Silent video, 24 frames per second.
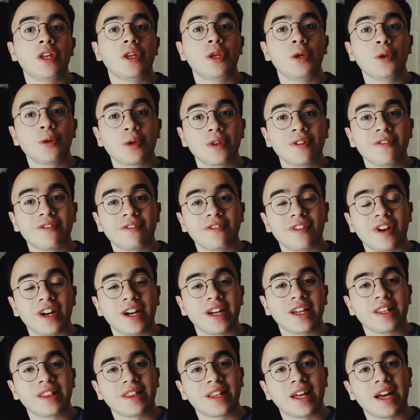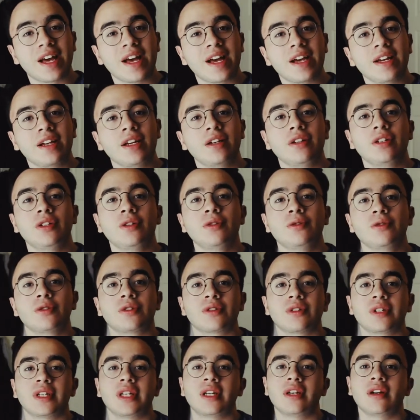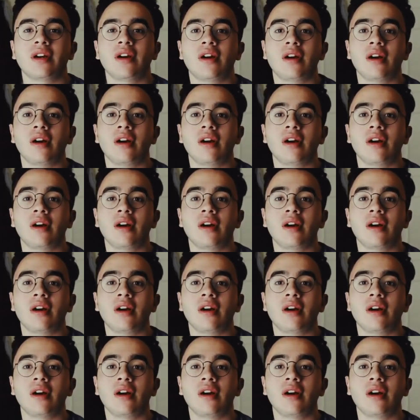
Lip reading: You can find that usually